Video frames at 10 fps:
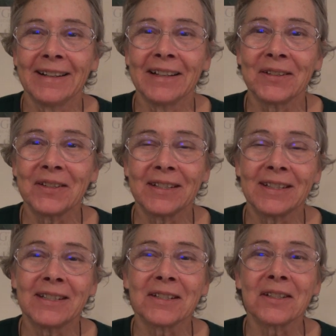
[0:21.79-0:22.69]
there's
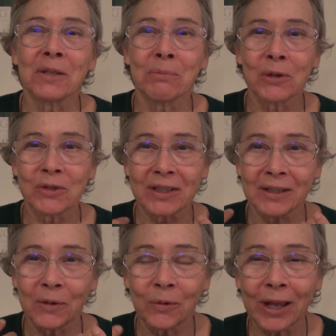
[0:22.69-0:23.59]
just the most
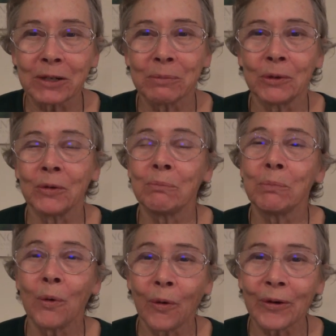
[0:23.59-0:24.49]
incredible
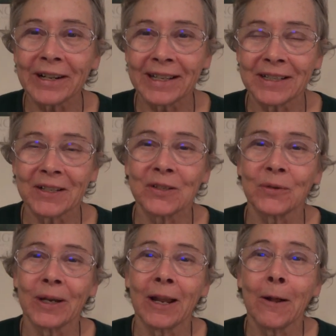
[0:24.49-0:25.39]
porn
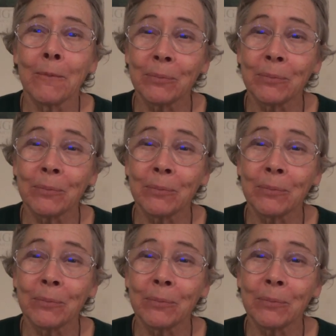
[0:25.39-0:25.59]
industry,